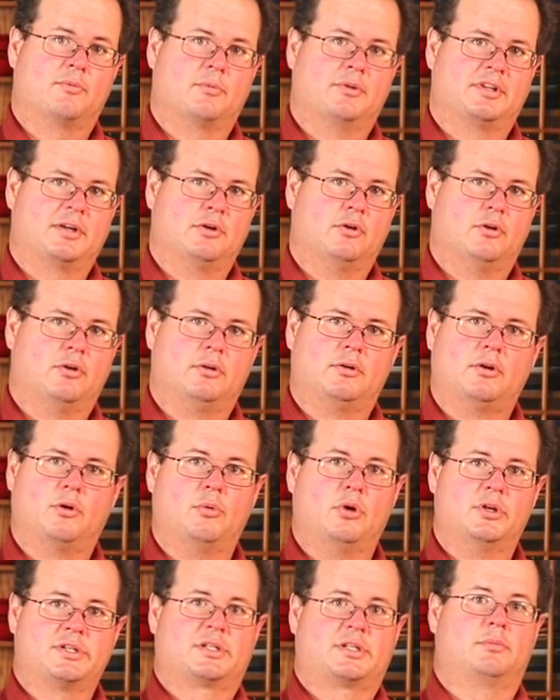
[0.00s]
but they will
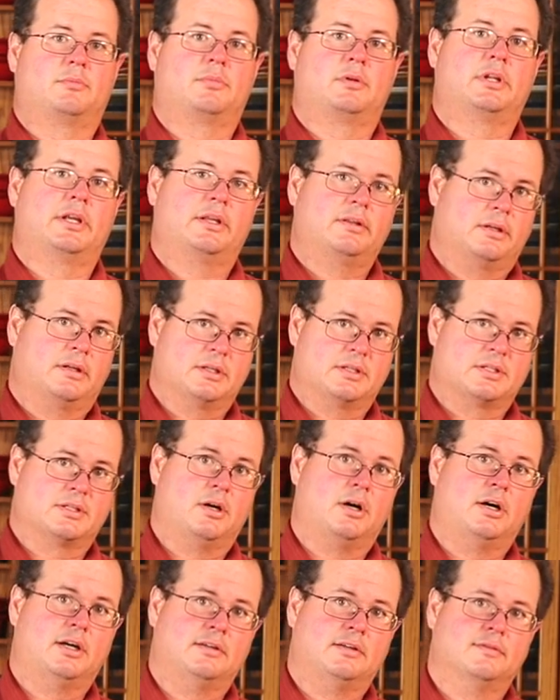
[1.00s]
almost completely
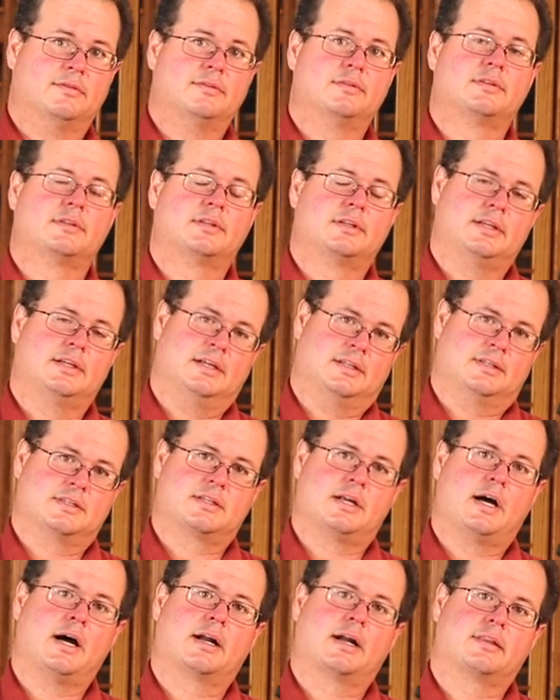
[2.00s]
dissolve in
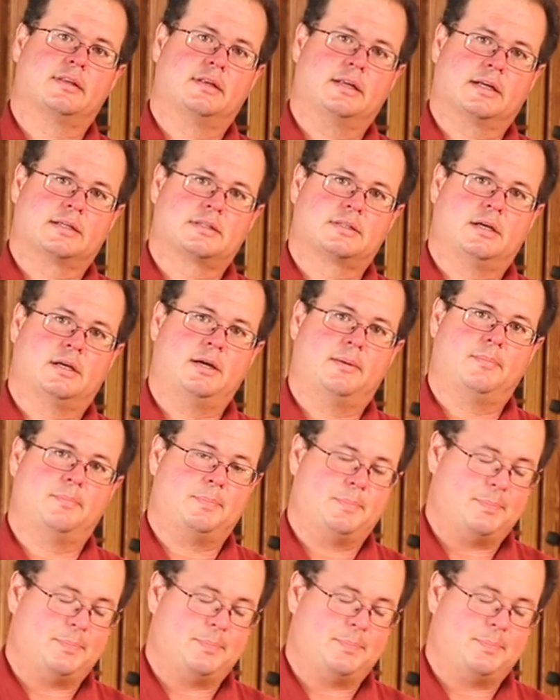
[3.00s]
stock the next time.